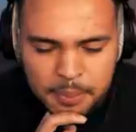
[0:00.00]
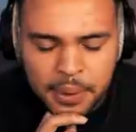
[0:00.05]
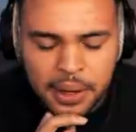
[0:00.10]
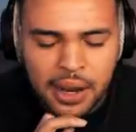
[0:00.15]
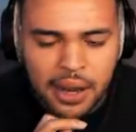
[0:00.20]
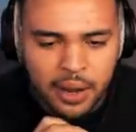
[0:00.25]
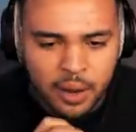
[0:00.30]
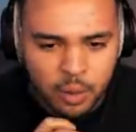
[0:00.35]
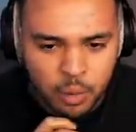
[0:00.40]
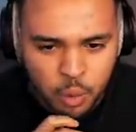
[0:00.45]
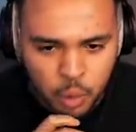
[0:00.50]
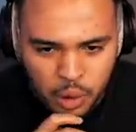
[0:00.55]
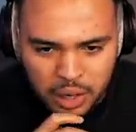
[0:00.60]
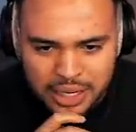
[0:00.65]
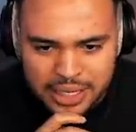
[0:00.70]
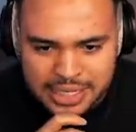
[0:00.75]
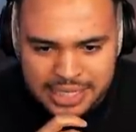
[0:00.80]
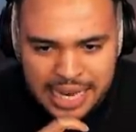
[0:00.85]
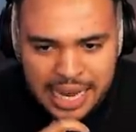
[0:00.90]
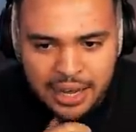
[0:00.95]
But like,
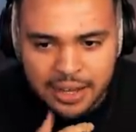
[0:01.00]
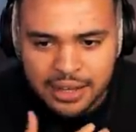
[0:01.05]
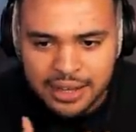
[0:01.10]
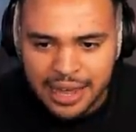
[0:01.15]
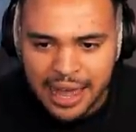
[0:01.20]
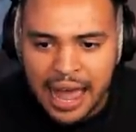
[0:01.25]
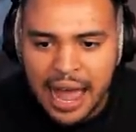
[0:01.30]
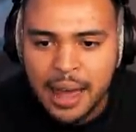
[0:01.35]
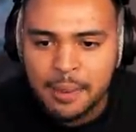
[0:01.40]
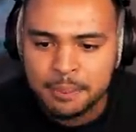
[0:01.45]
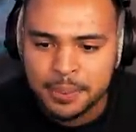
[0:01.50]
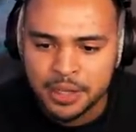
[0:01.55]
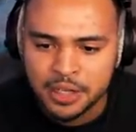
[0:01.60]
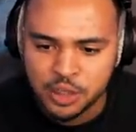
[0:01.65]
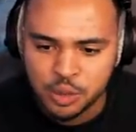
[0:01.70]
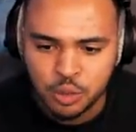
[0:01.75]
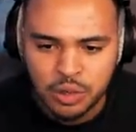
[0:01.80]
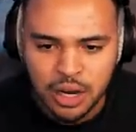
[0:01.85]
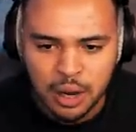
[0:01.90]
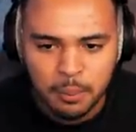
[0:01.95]
what exactly happened
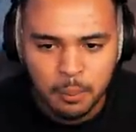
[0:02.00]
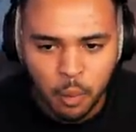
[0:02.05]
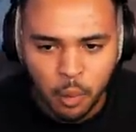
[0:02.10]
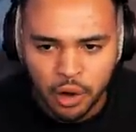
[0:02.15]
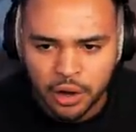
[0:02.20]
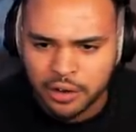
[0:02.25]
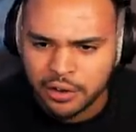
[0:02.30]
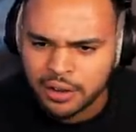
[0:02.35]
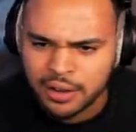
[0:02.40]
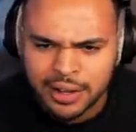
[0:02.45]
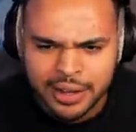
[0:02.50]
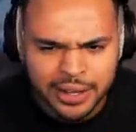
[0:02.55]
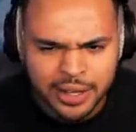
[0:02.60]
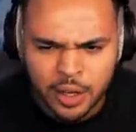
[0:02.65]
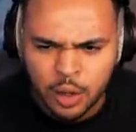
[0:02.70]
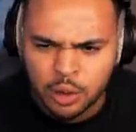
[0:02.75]
is what I'm wondering. Like,